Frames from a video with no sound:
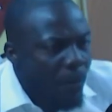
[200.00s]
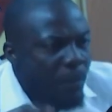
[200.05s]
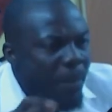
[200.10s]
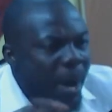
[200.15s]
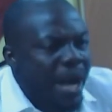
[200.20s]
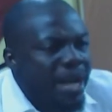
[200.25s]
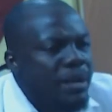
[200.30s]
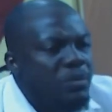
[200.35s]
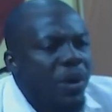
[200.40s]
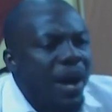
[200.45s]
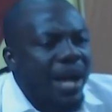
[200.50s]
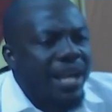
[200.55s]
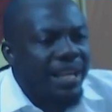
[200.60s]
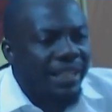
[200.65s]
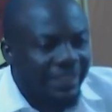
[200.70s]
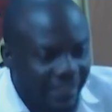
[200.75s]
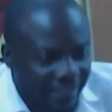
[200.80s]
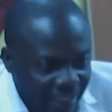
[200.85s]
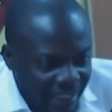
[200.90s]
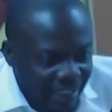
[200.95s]
want yes.
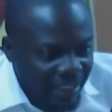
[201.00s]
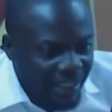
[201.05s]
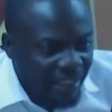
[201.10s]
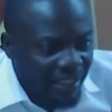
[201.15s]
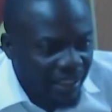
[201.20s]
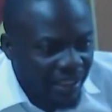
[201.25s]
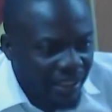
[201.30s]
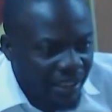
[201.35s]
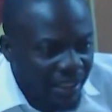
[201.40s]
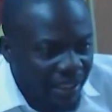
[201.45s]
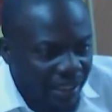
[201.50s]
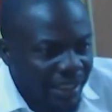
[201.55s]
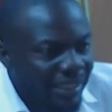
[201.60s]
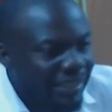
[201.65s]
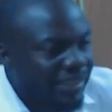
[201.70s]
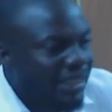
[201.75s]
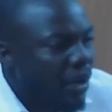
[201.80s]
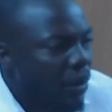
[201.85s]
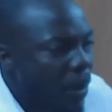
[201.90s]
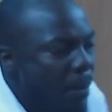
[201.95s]
So, all
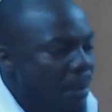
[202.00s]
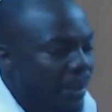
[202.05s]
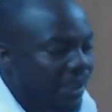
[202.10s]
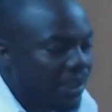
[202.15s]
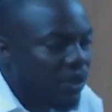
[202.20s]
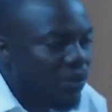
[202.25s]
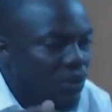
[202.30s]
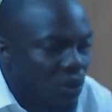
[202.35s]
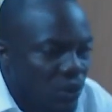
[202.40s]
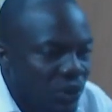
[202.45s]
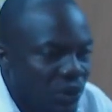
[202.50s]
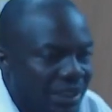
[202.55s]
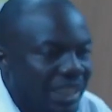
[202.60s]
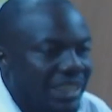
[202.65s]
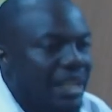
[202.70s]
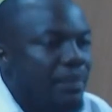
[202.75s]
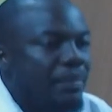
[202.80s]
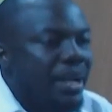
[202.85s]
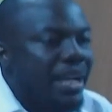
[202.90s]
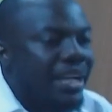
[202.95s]
person who said they are
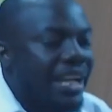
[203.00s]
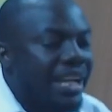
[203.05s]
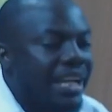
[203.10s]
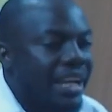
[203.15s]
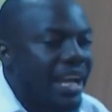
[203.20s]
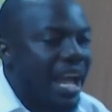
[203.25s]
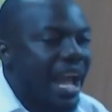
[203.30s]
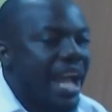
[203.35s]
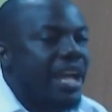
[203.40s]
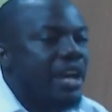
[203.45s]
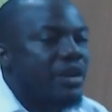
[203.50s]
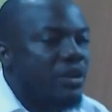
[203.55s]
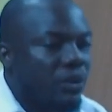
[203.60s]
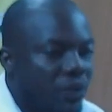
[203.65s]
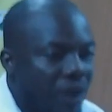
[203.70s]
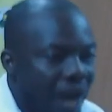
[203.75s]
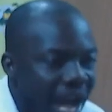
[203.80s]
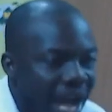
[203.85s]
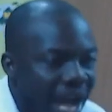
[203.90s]
making a yenokra and say